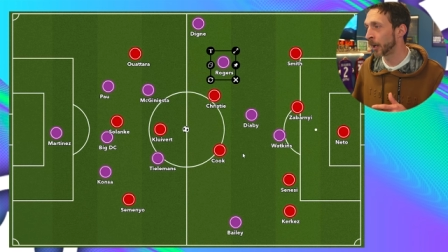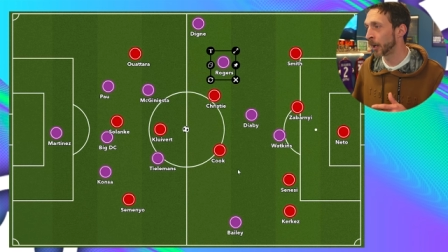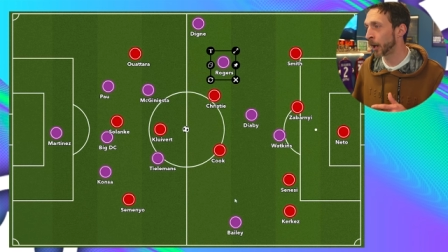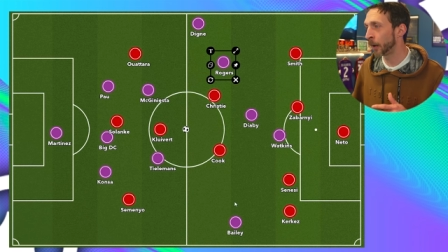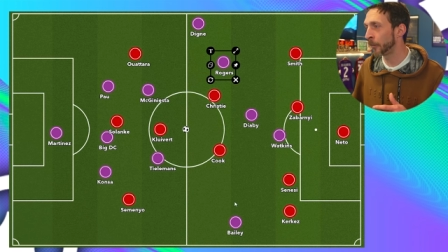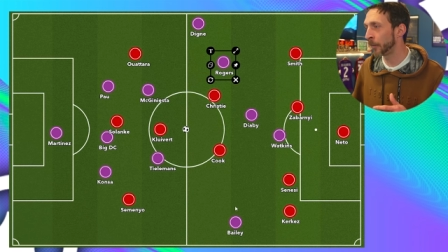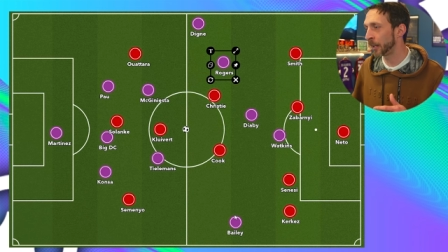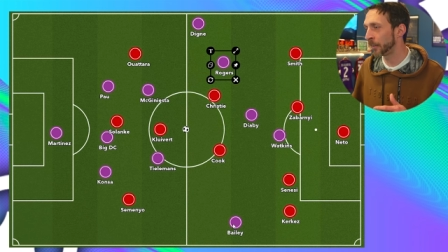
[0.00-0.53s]

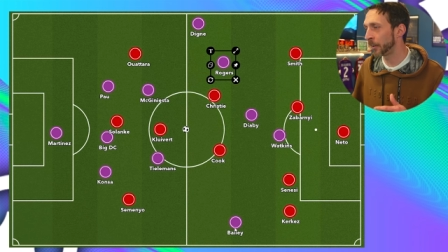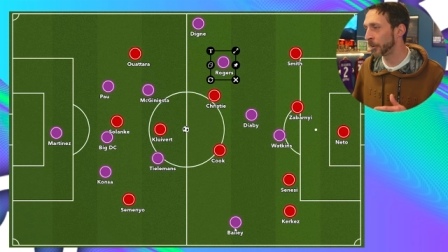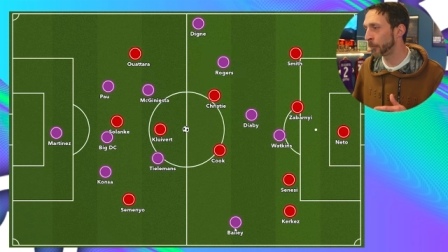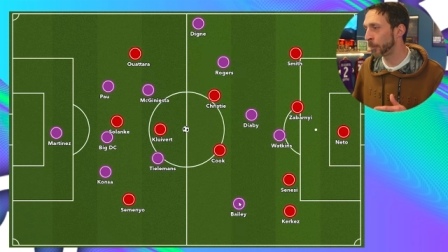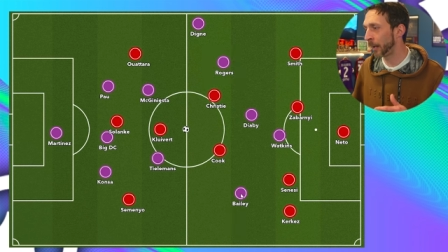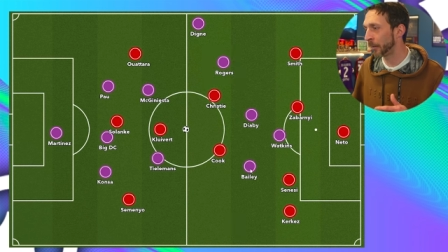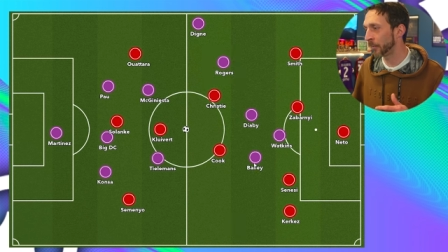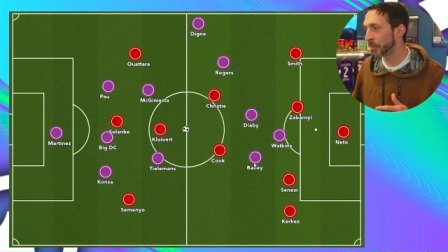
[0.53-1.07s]
covering into
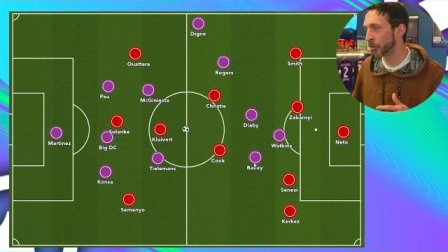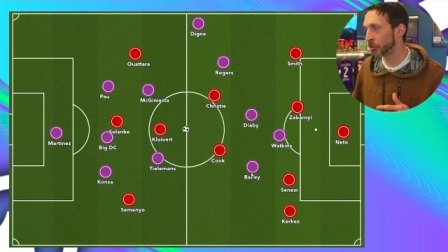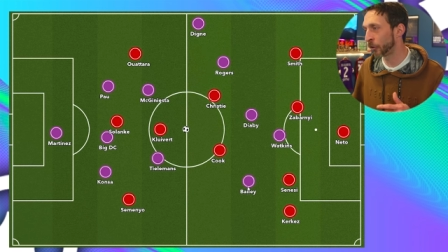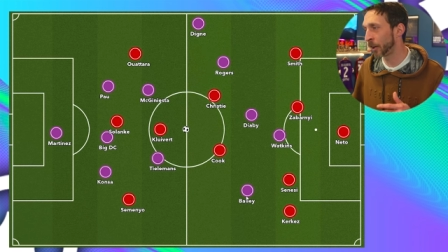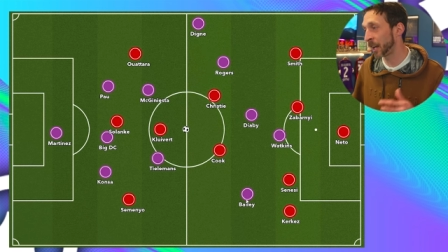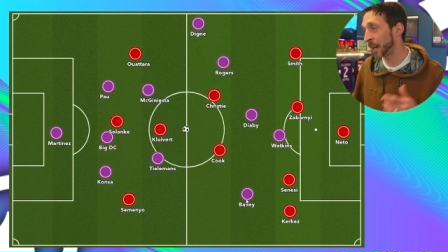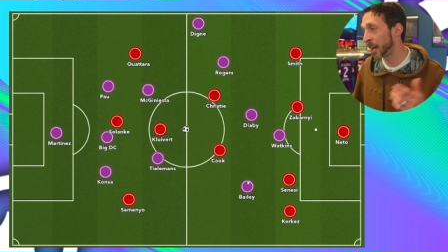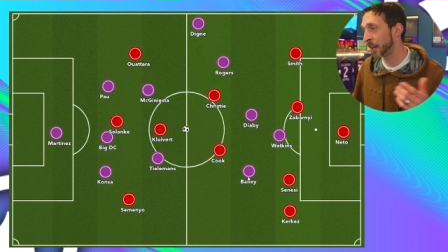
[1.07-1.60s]
spaces,
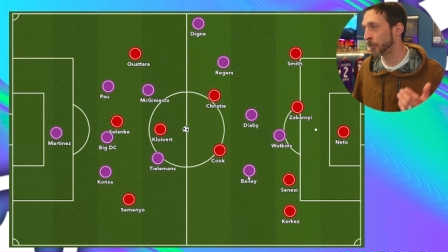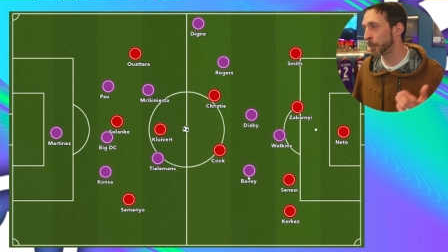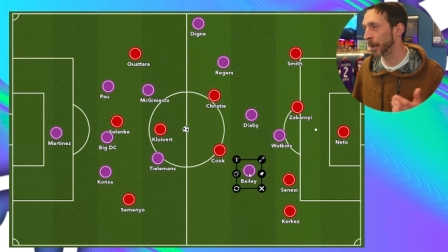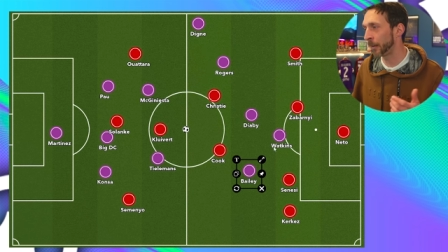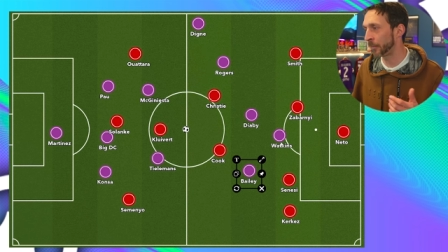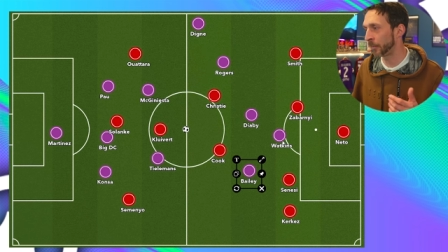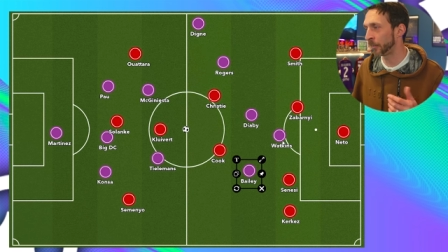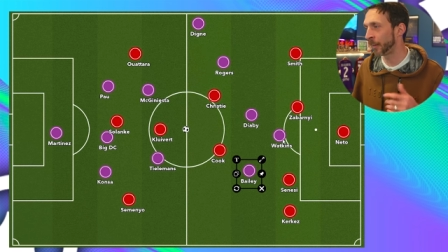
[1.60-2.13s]
running into
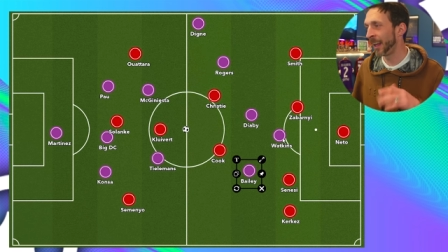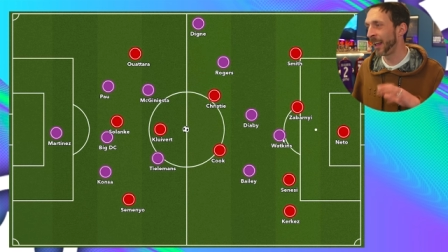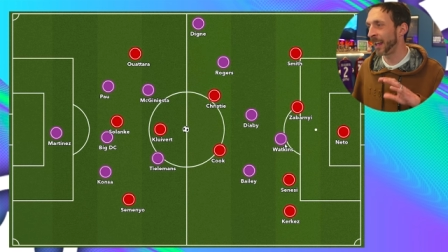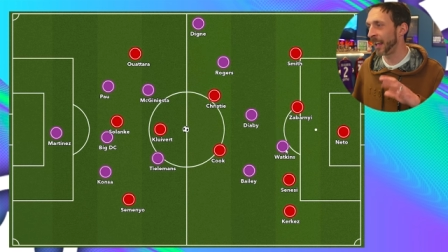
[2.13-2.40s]
spaces,